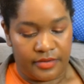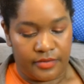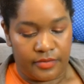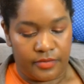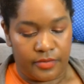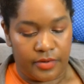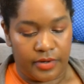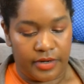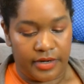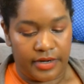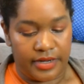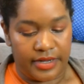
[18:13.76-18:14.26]

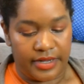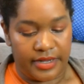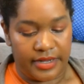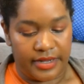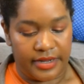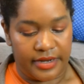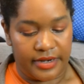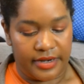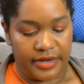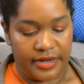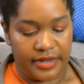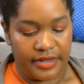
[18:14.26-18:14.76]

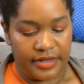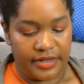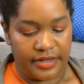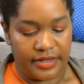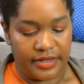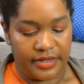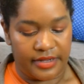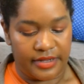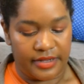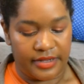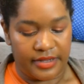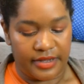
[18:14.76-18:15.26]
working
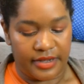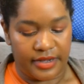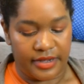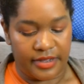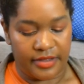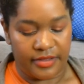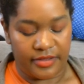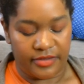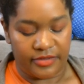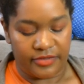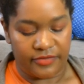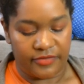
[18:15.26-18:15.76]

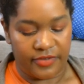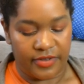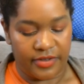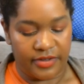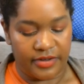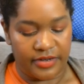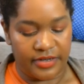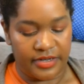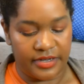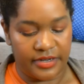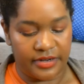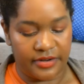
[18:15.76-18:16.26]
on this
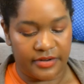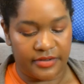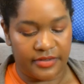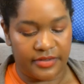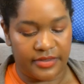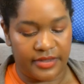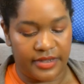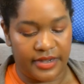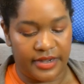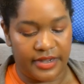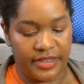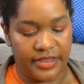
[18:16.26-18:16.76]
volunteer
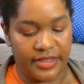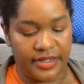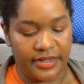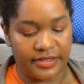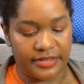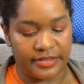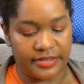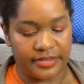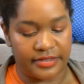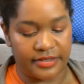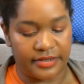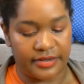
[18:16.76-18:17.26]
thing and that
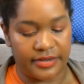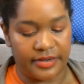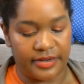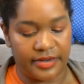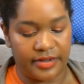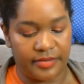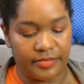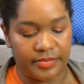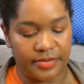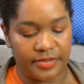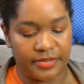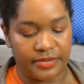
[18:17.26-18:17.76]
started
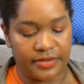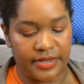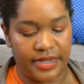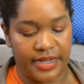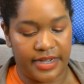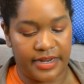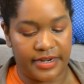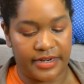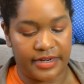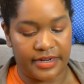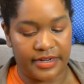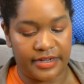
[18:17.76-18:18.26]
up so I
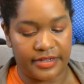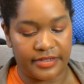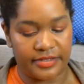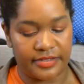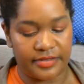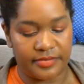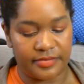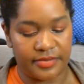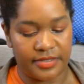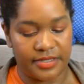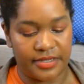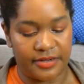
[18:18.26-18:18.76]
had to get
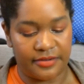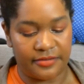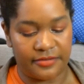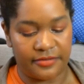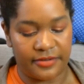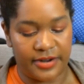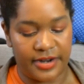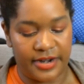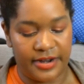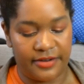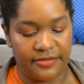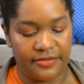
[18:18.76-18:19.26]
some stuff
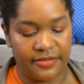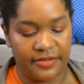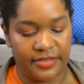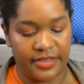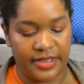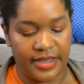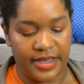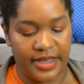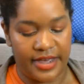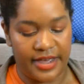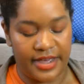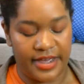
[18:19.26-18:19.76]
ready for
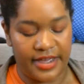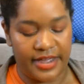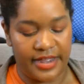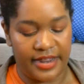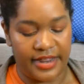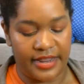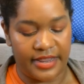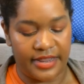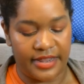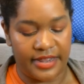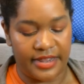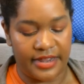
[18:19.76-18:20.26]
that
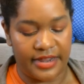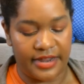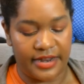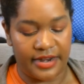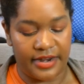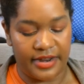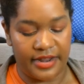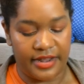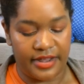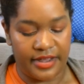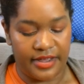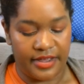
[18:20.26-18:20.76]
and
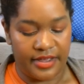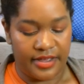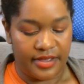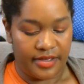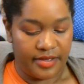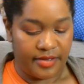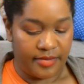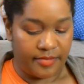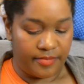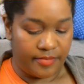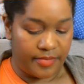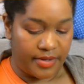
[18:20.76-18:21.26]
then
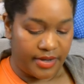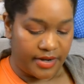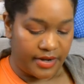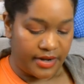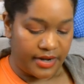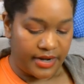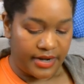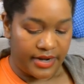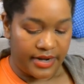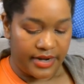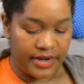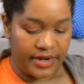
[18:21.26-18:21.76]

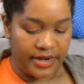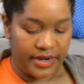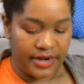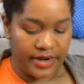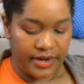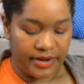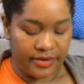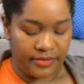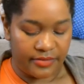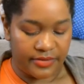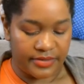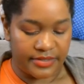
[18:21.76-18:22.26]
Monday
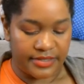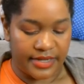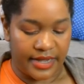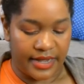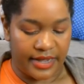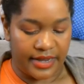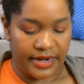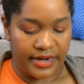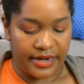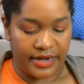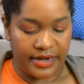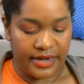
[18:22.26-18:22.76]
I was
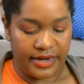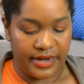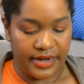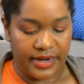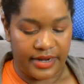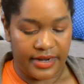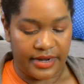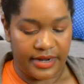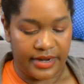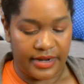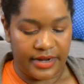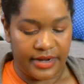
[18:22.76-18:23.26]

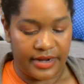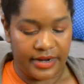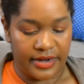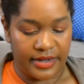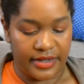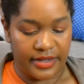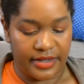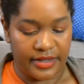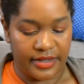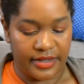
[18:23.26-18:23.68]
editing